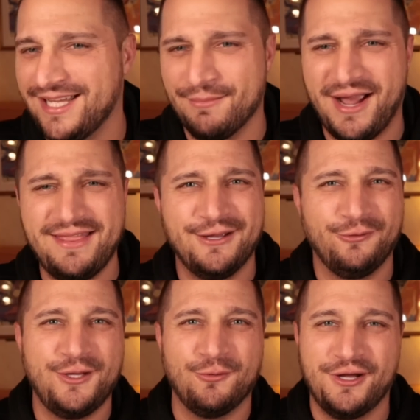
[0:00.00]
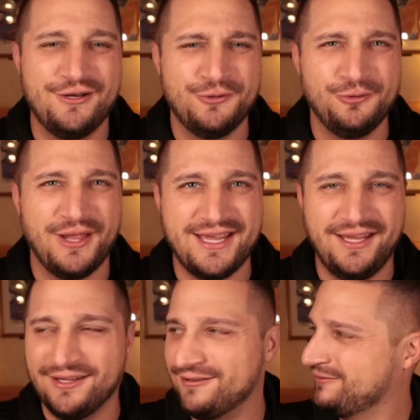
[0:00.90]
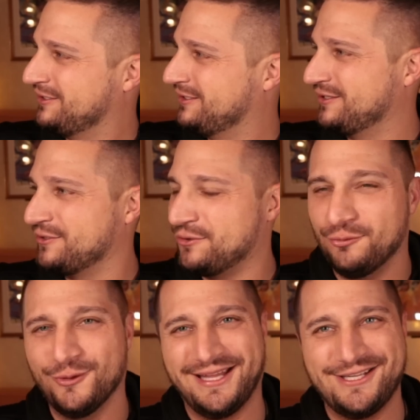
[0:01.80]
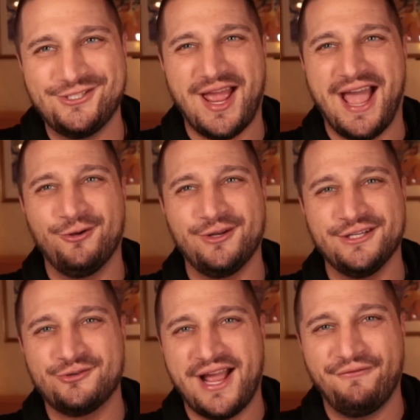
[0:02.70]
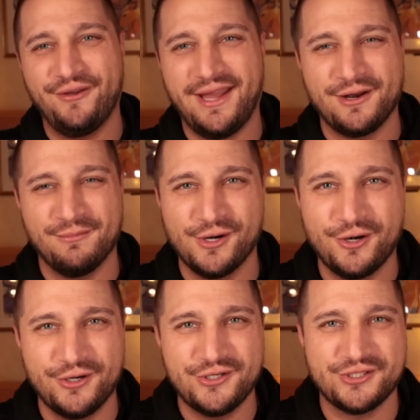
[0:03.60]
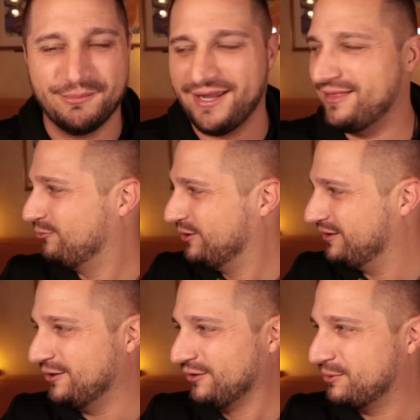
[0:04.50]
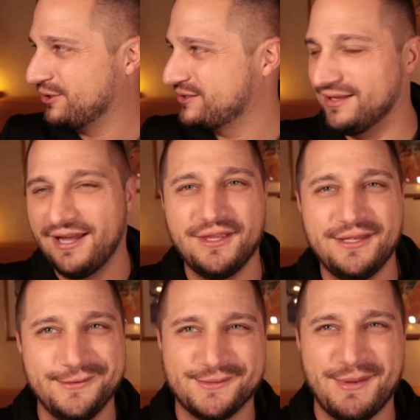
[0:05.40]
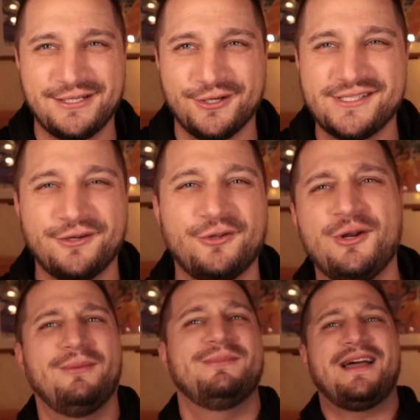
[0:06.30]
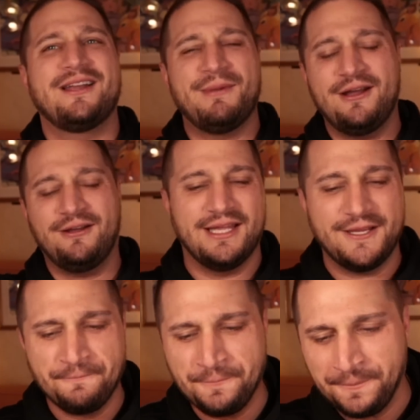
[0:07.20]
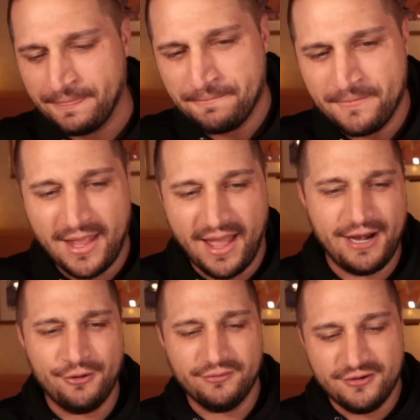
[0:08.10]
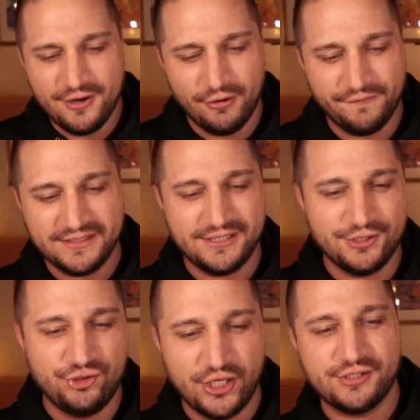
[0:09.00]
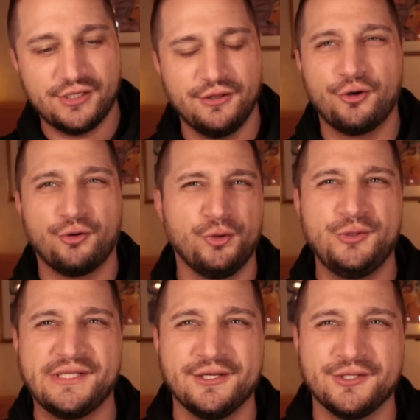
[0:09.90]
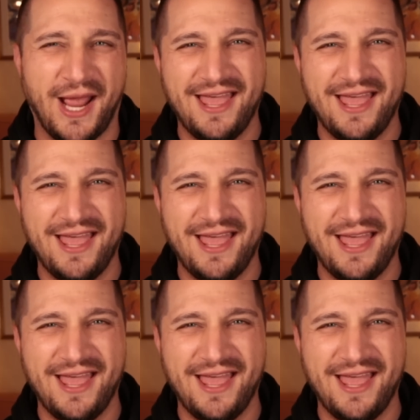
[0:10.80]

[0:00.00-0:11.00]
I the only one who, like, will let you out in traffic at a merge? Am I the only person left that uses my turn signal? You know what I'm talking about? Like, I don't know if this is just the cruise industry.